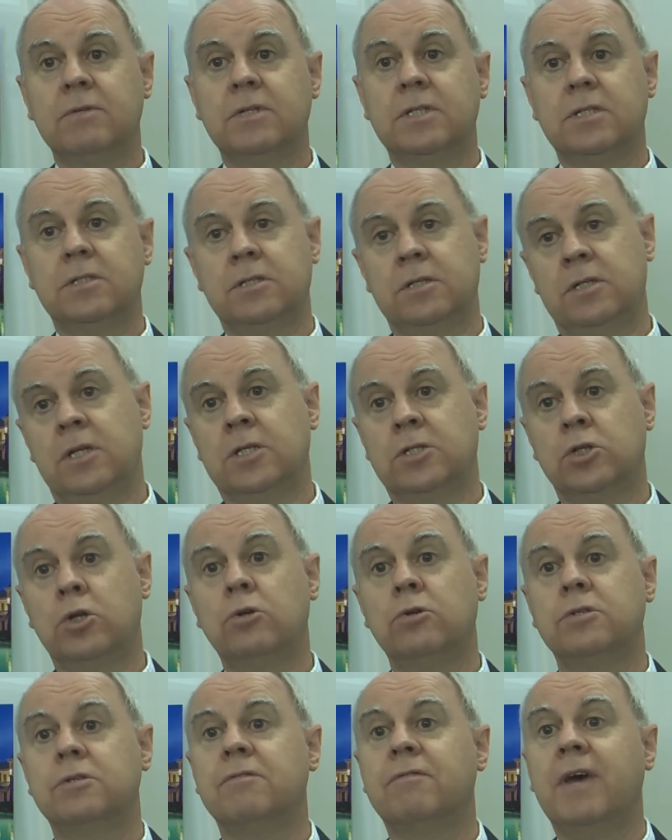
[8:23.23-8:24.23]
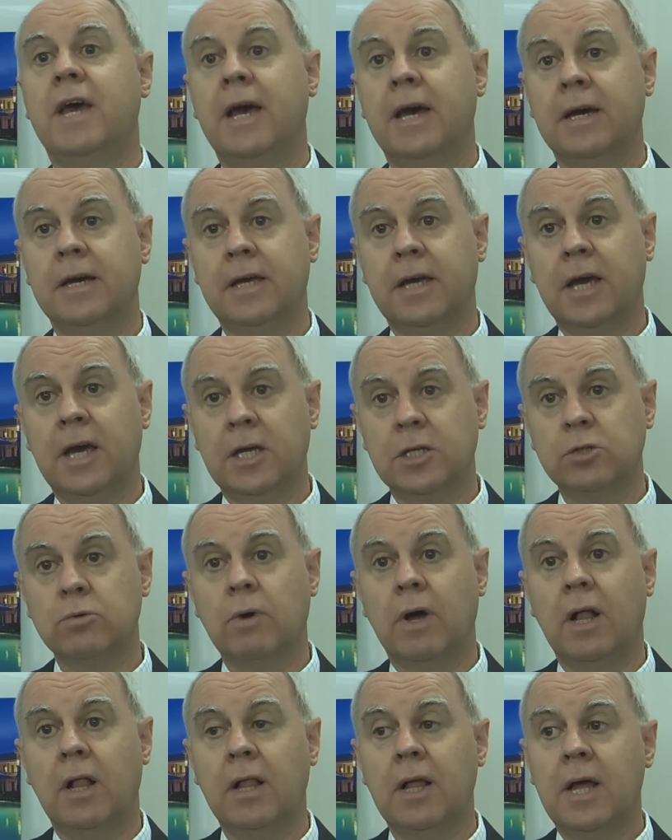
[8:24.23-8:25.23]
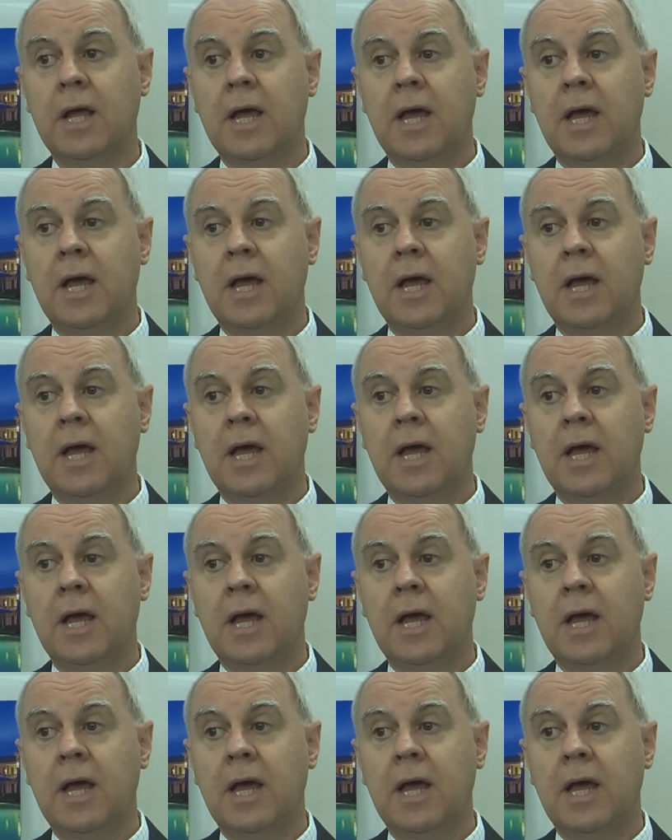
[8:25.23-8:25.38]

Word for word: which is an exclusive area as well,